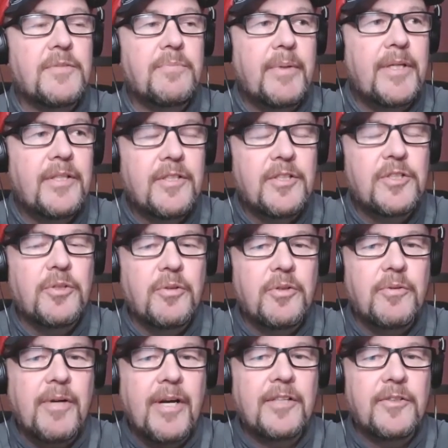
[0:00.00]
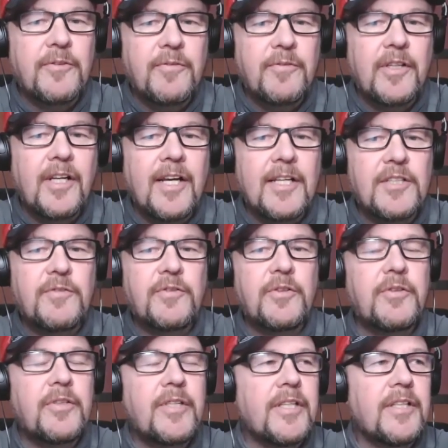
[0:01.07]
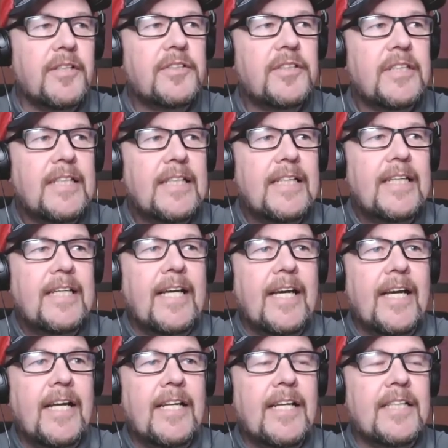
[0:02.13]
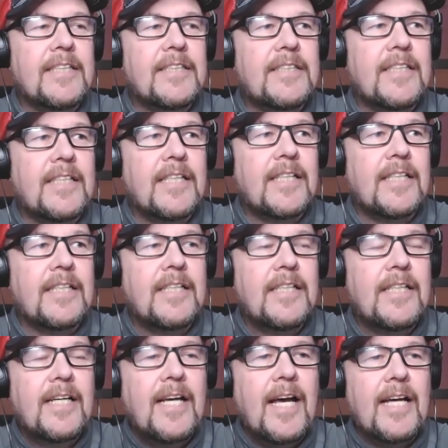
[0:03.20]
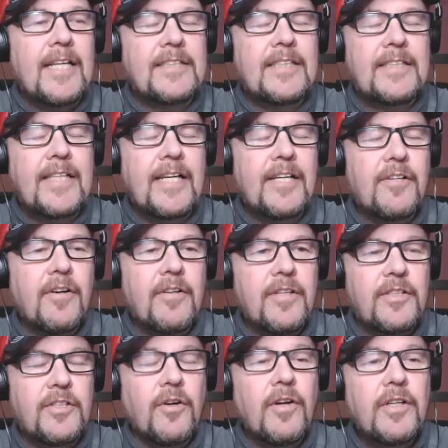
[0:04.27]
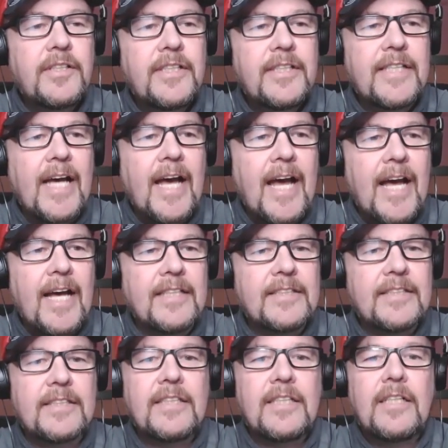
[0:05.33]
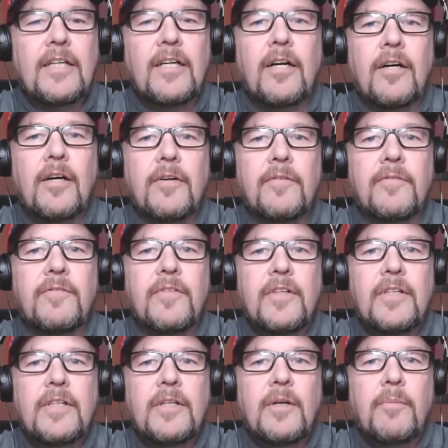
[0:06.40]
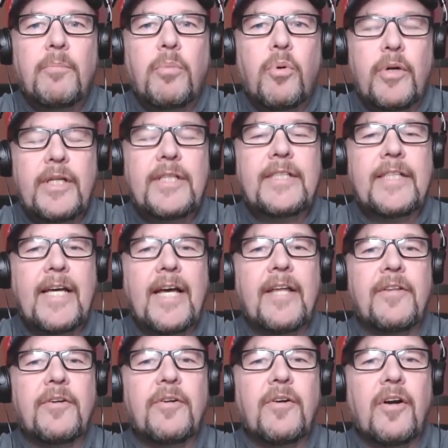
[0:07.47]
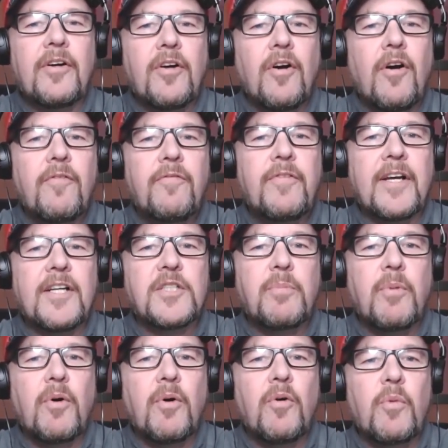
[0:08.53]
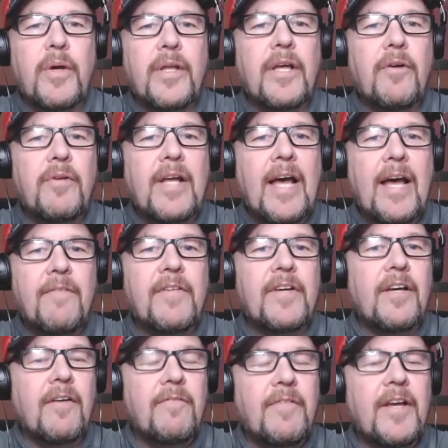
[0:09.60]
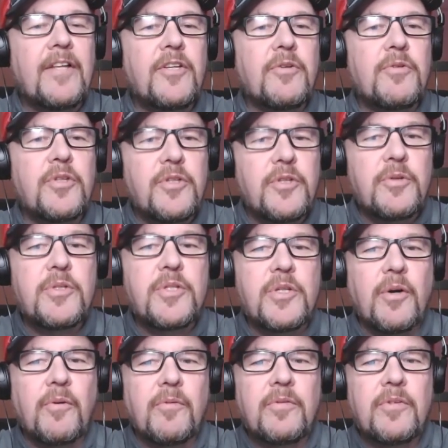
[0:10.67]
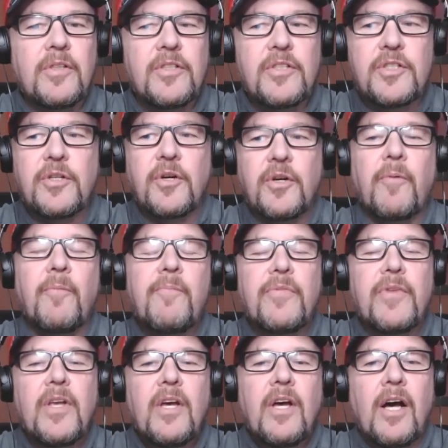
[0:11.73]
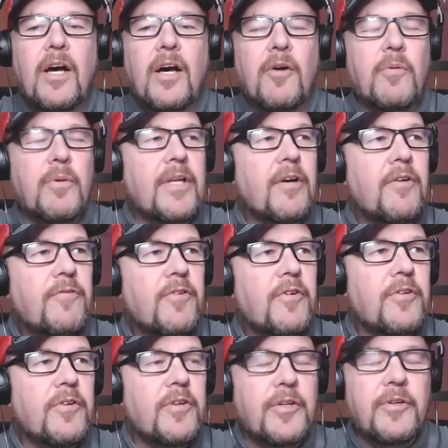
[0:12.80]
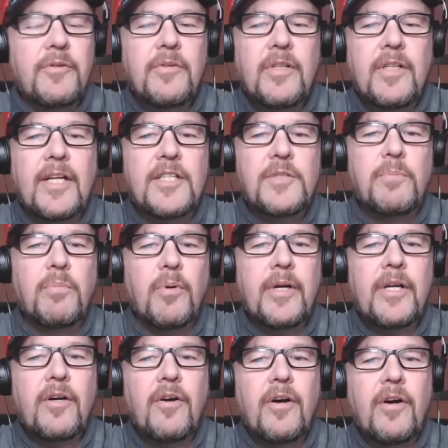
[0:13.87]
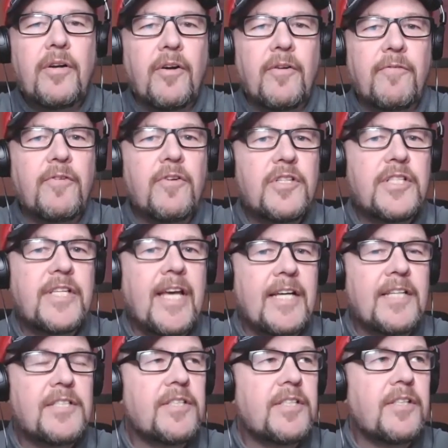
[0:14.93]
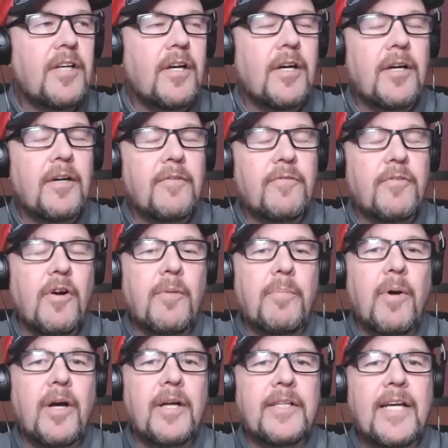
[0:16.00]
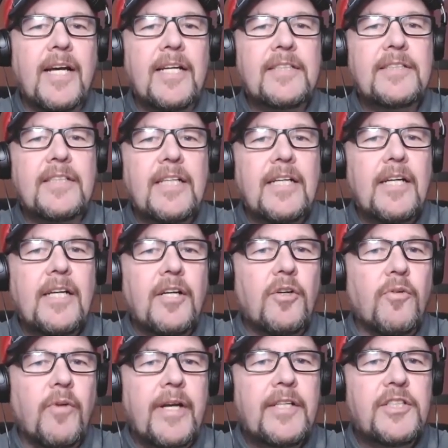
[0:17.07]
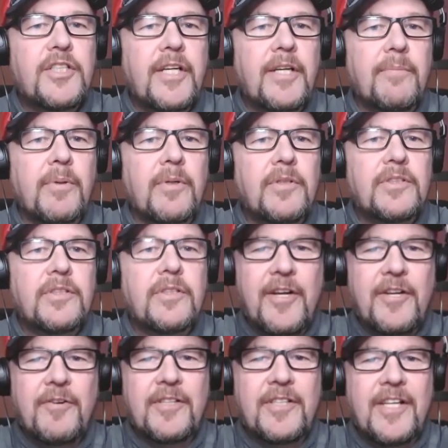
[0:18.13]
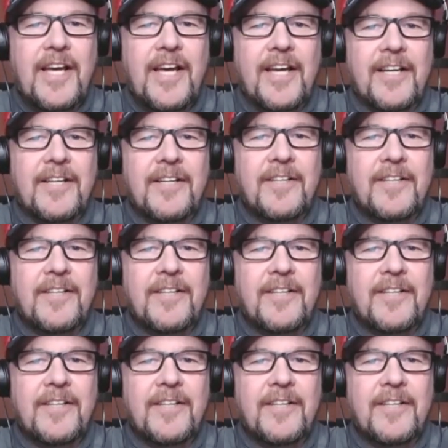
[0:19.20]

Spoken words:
been the show director for the last few years, and has to take on the daunting task of putting together a golf expo without having a venue to do so. So without further ado, let's bring on our first guest for our podcast, Greg Chambers. How are you doing today?